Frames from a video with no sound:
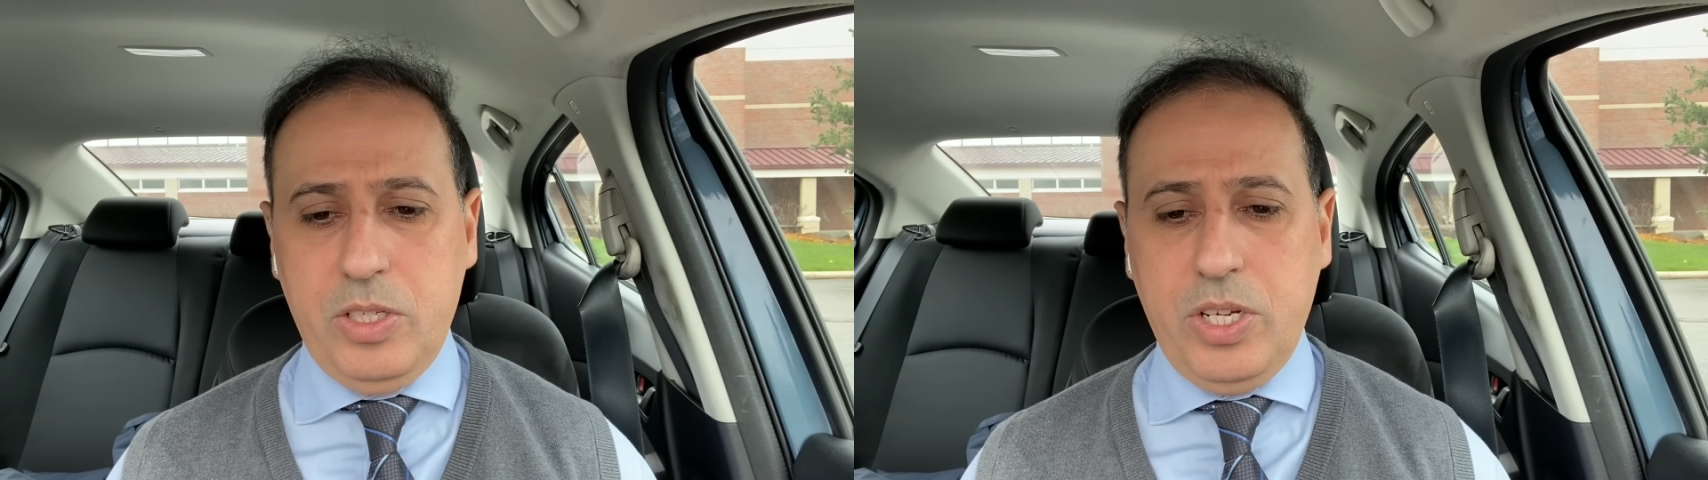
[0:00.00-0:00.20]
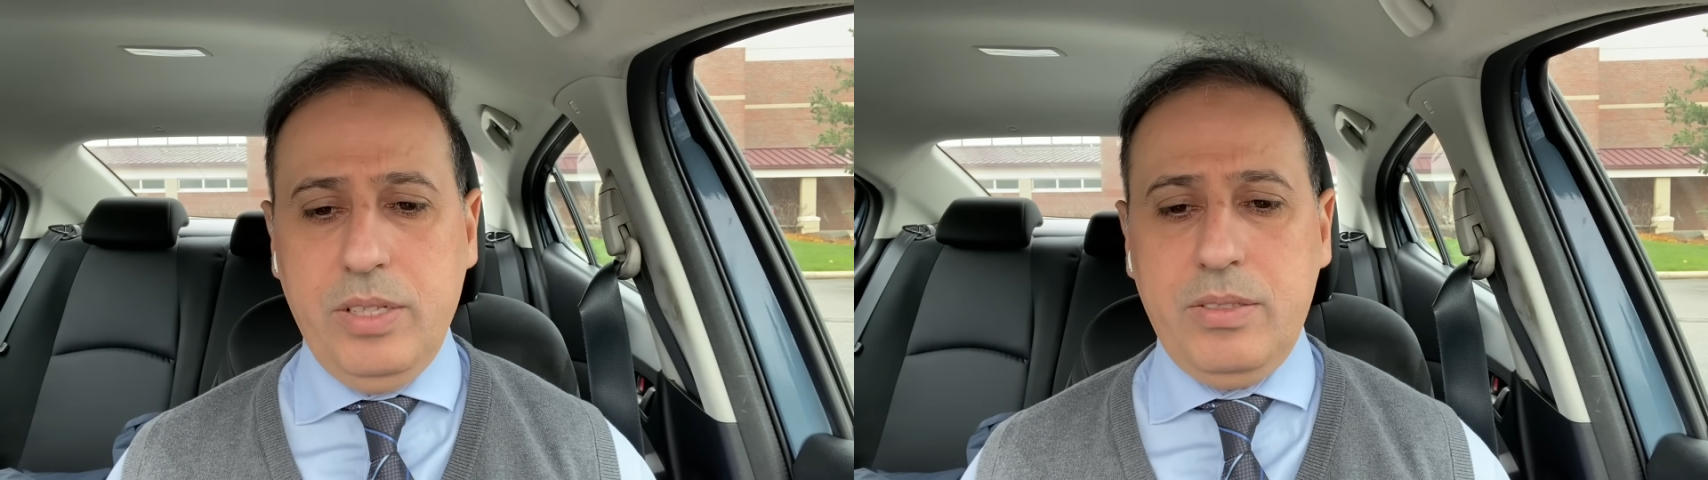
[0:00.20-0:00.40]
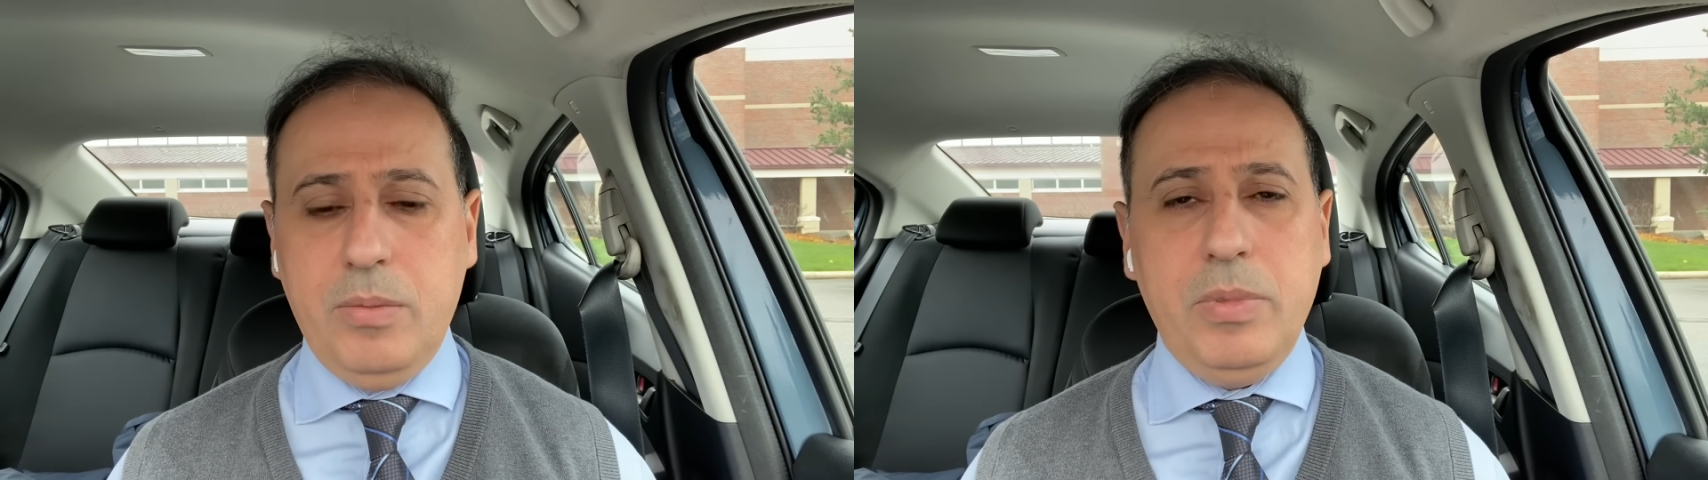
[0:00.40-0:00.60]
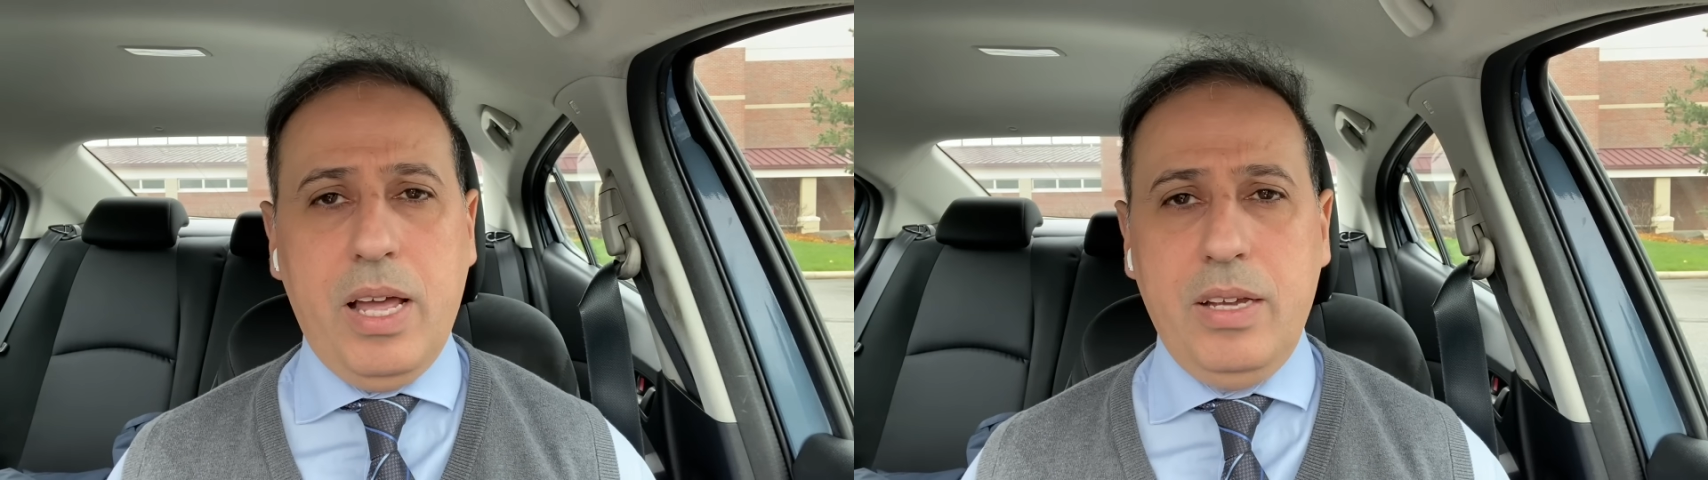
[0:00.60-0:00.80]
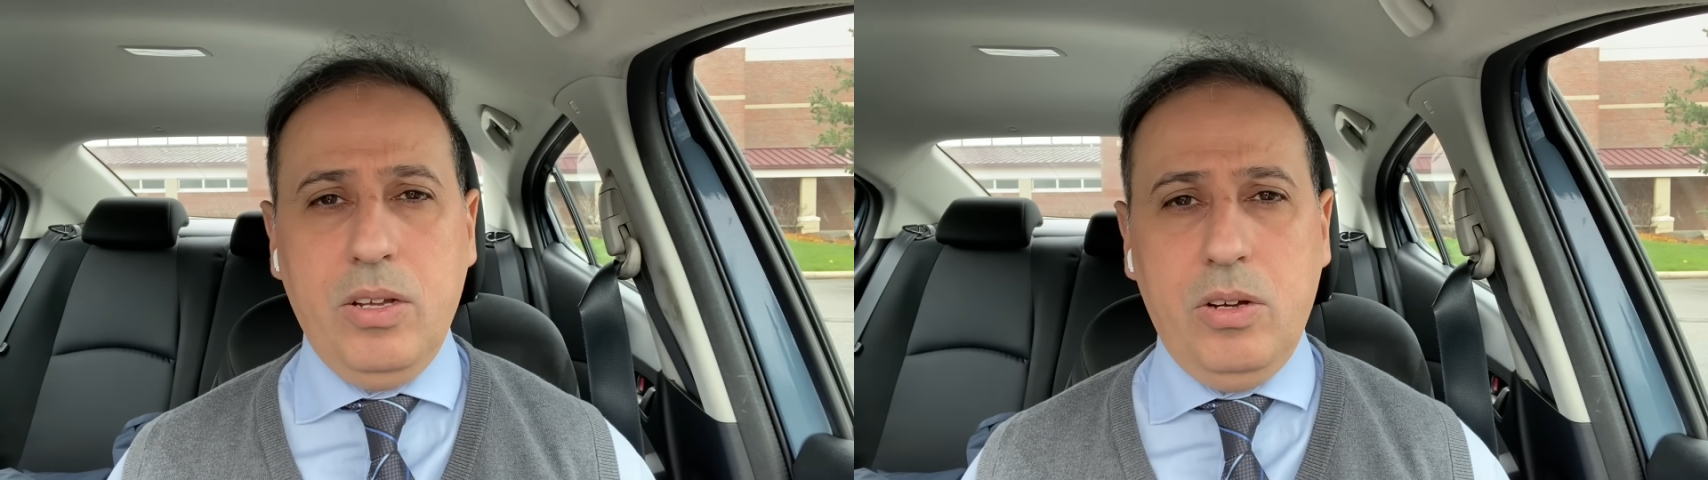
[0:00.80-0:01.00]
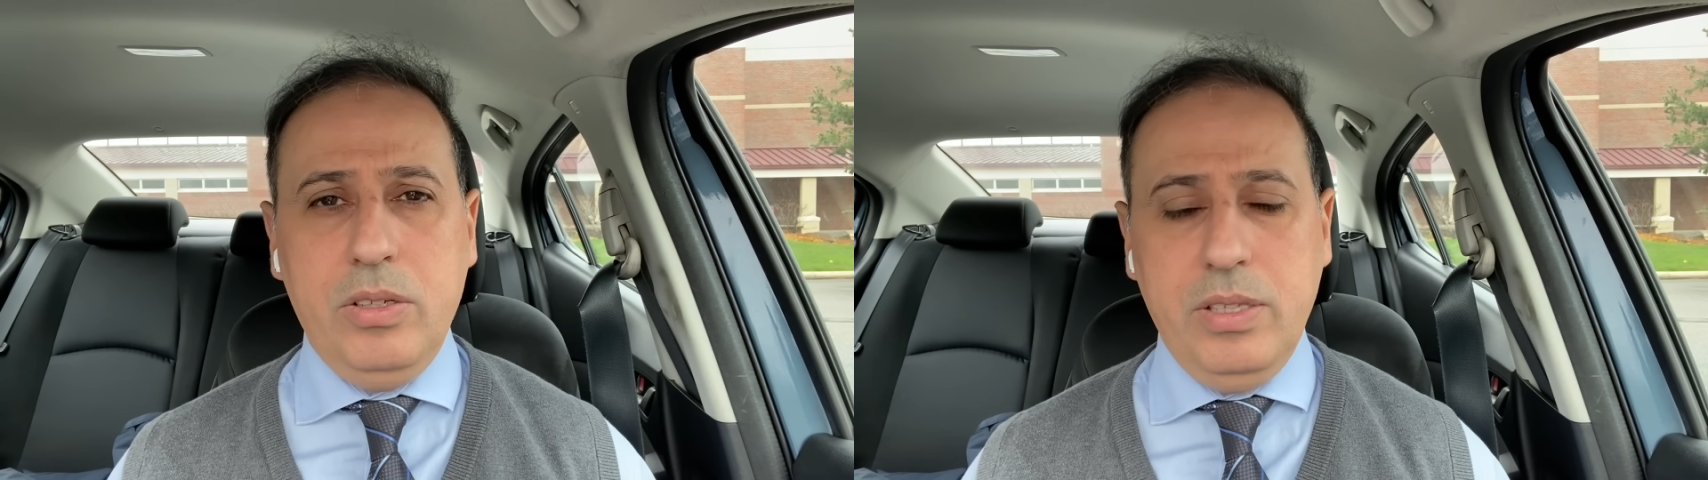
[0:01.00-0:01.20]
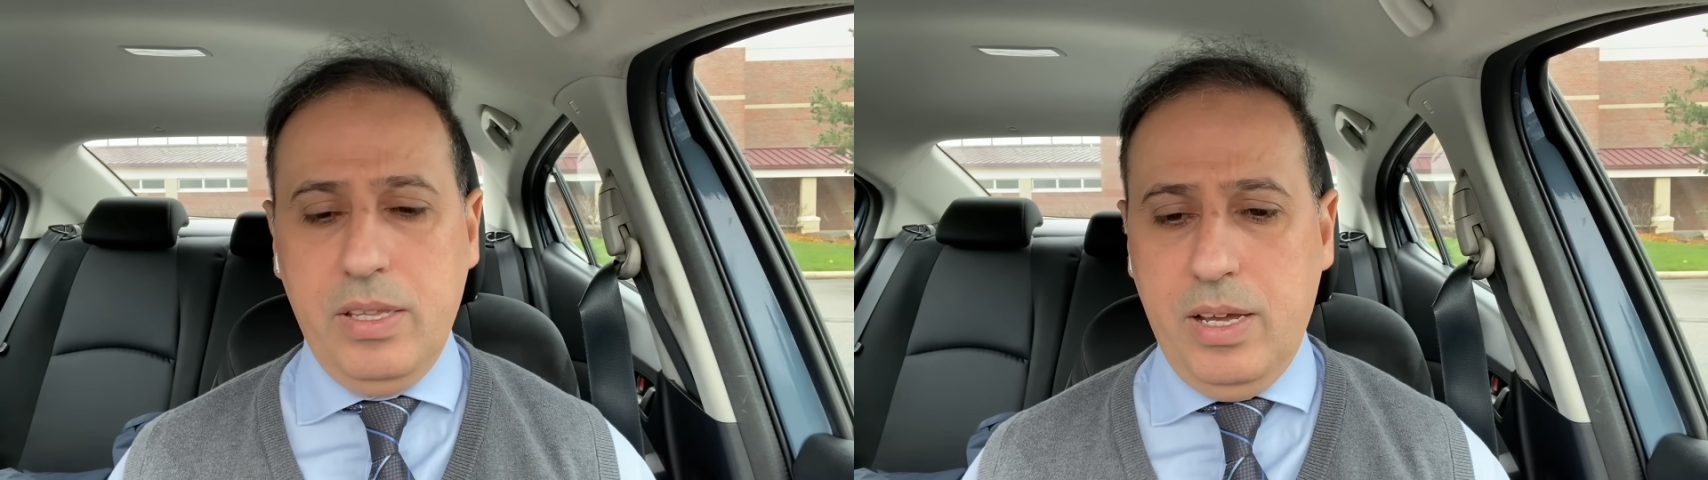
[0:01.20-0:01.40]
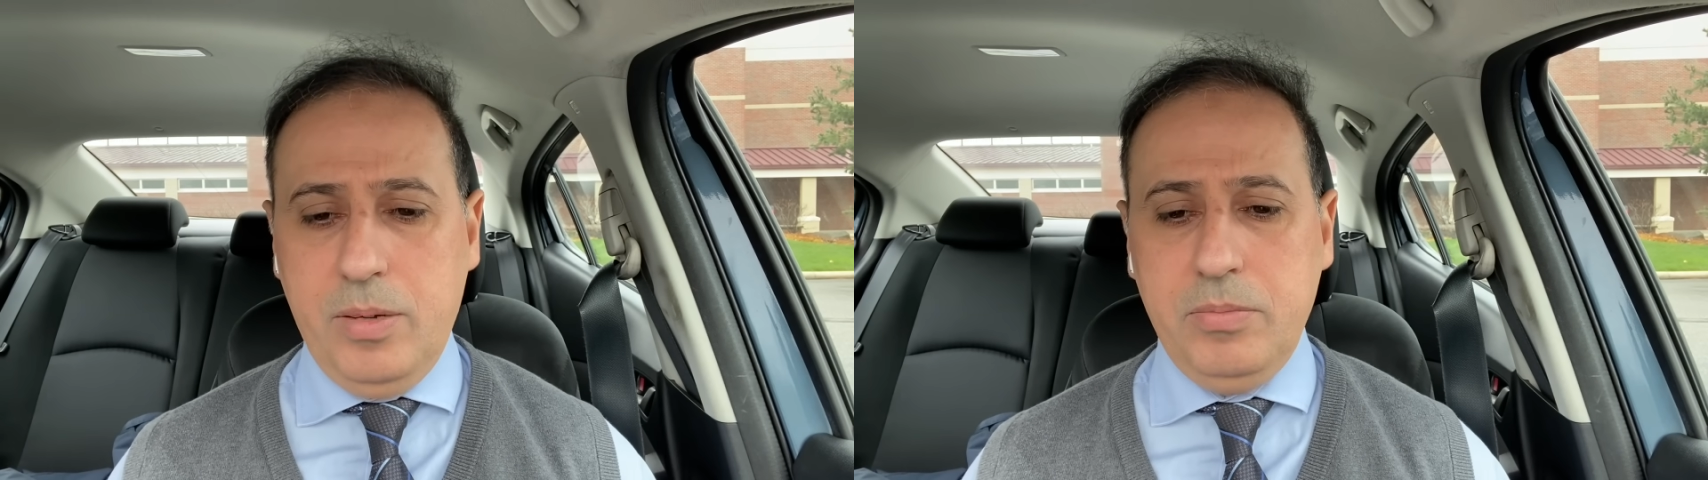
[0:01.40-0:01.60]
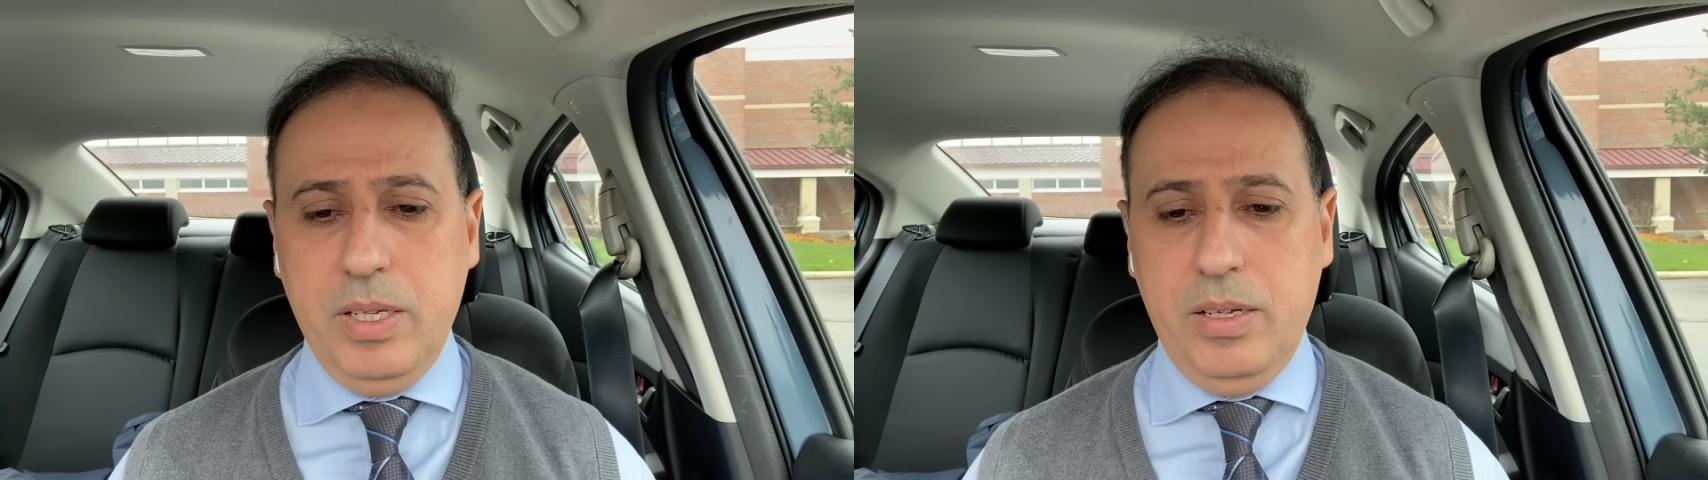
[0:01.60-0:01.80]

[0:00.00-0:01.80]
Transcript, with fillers: shed some light on the uh,